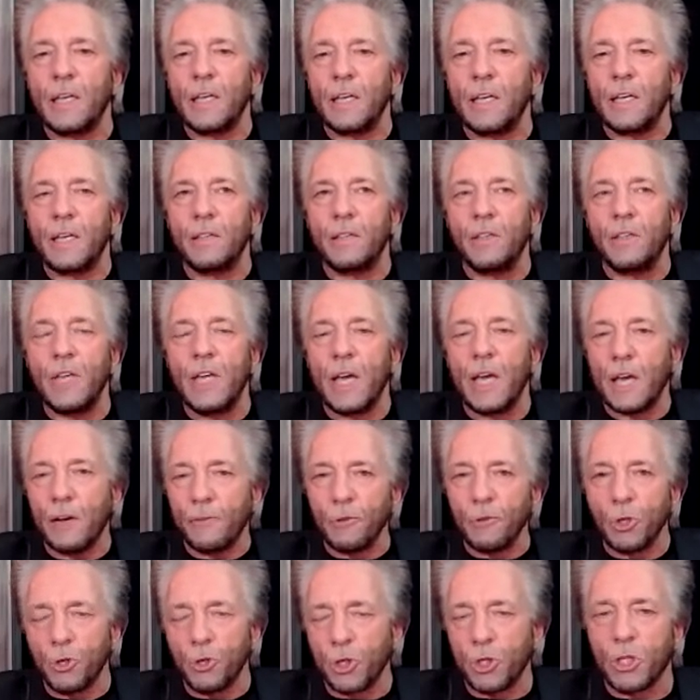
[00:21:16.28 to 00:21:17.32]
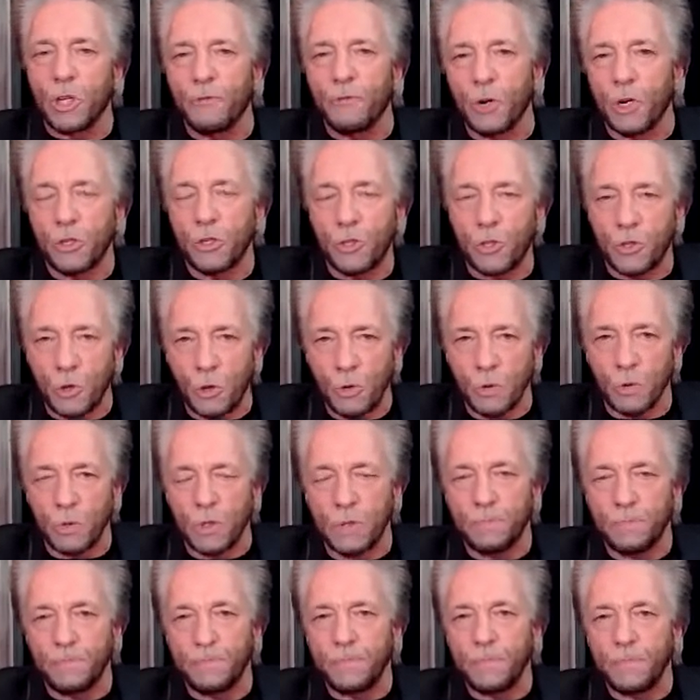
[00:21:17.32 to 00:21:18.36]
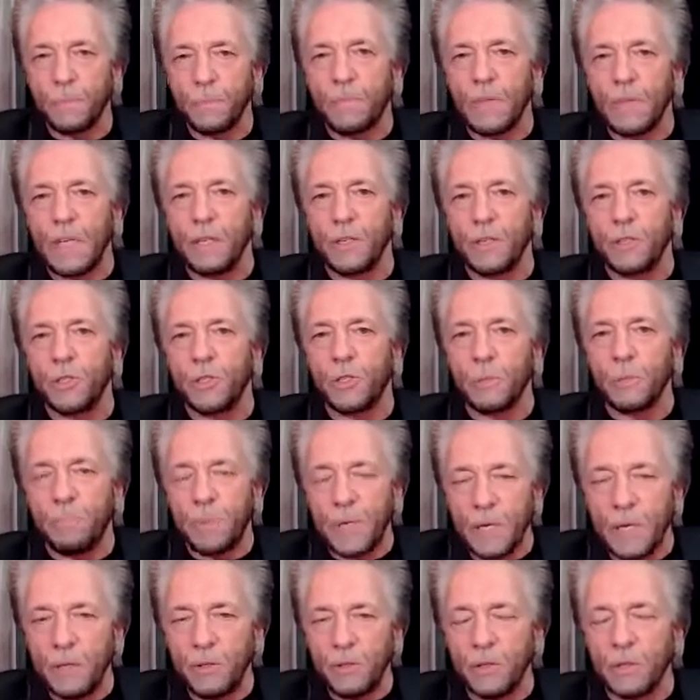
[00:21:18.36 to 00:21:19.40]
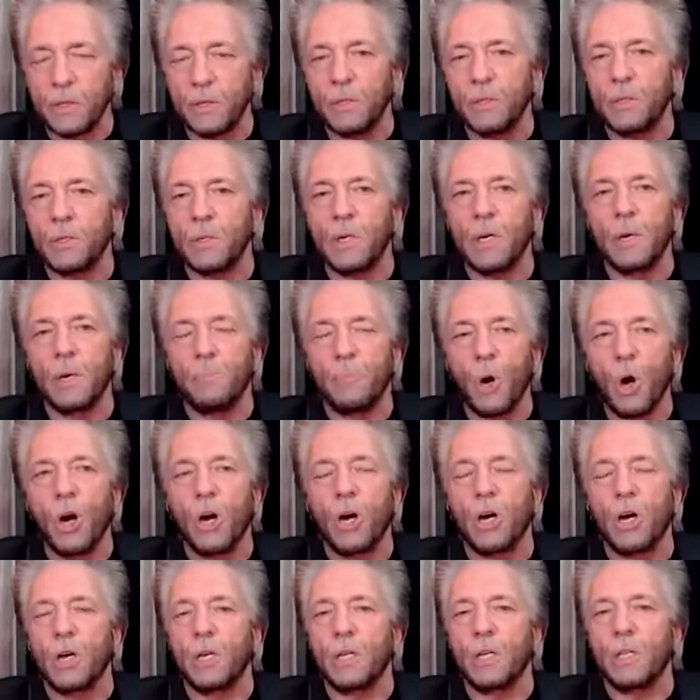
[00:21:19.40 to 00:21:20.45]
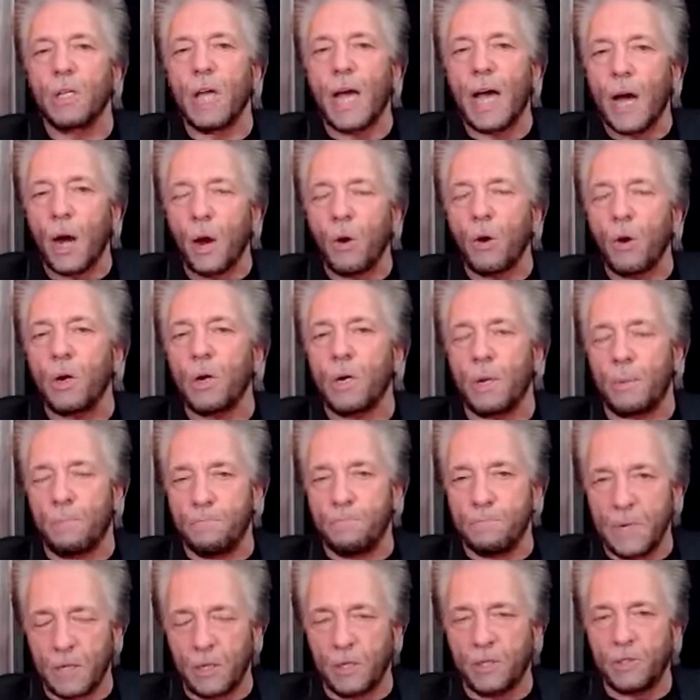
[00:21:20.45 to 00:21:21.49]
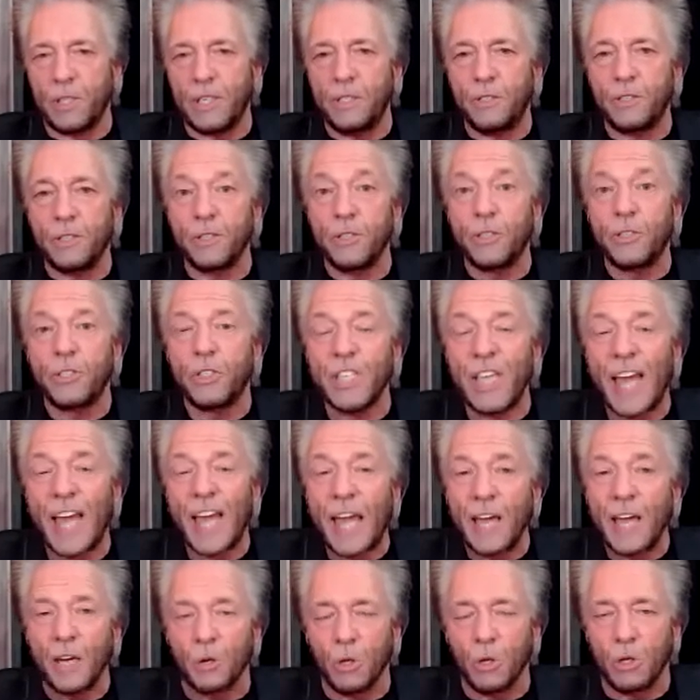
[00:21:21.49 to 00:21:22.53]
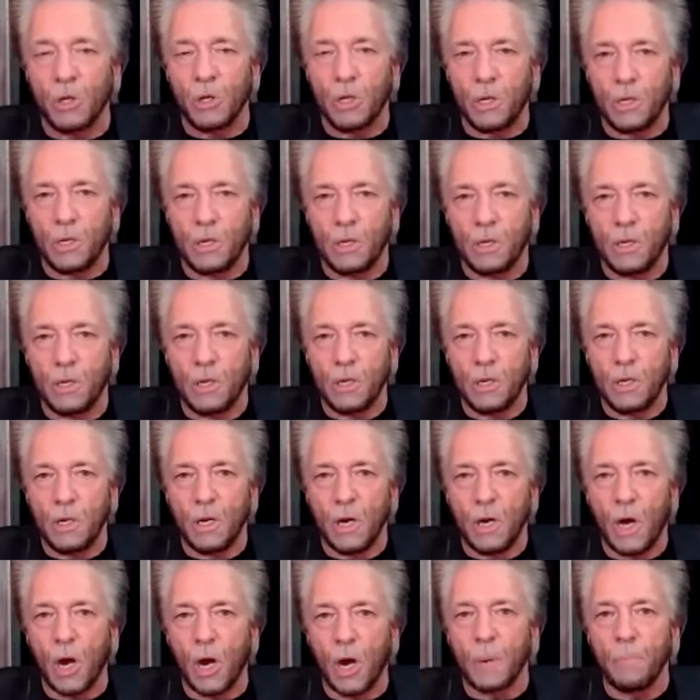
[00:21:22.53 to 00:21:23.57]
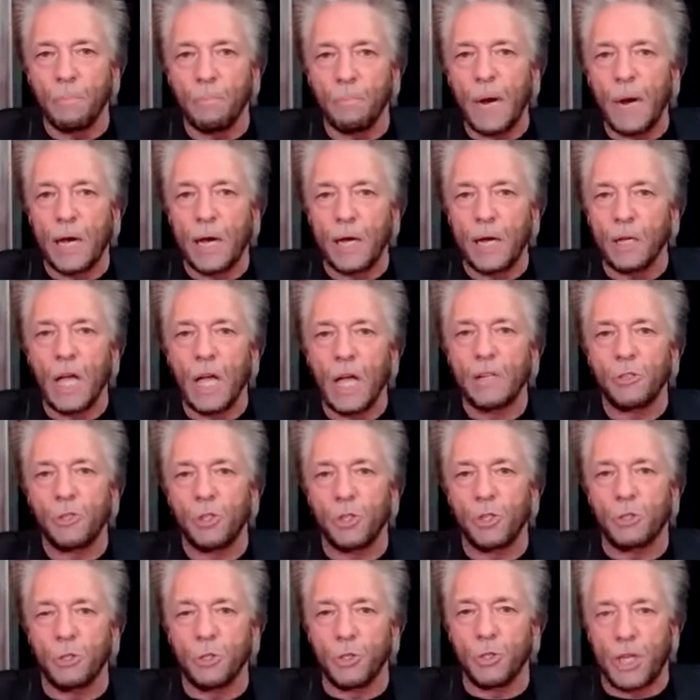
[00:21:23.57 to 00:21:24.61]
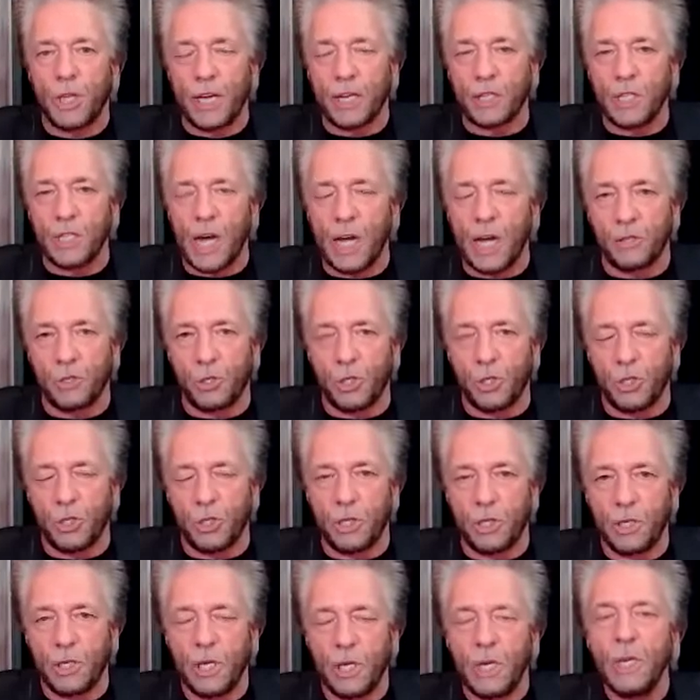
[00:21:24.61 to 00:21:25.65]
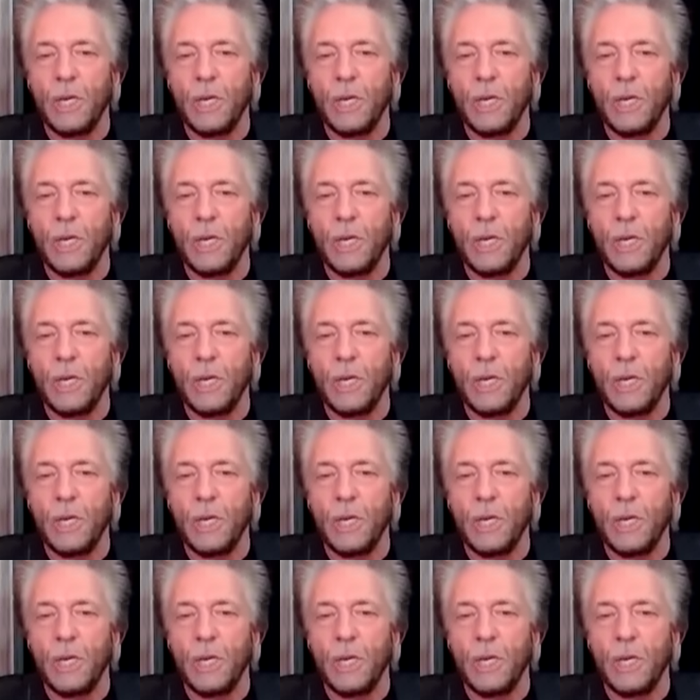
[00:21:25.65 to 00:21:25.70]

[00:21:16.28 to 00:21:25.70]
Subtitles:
the evolution of our soul is dependent upon our ability to scale our biological technology.